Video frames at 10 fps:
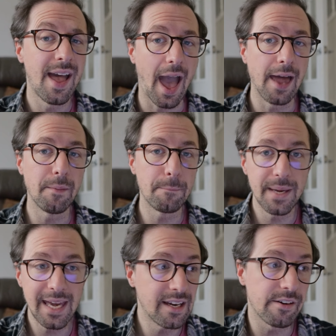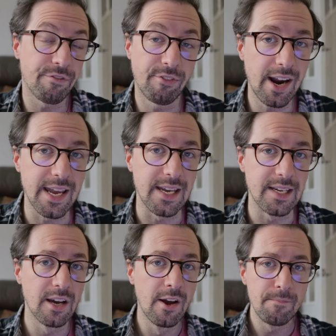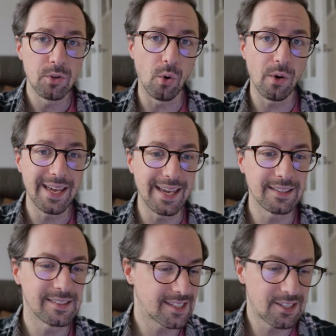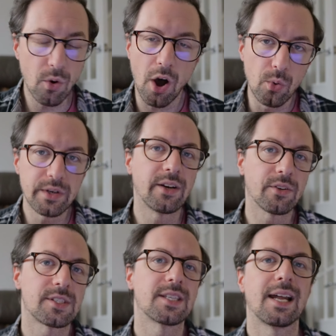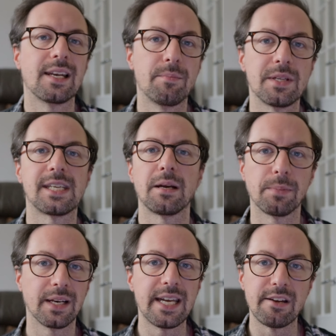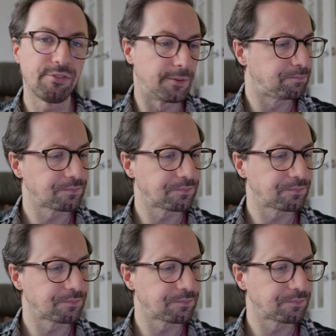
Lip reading: and being afraid or still holding on to that limiting belief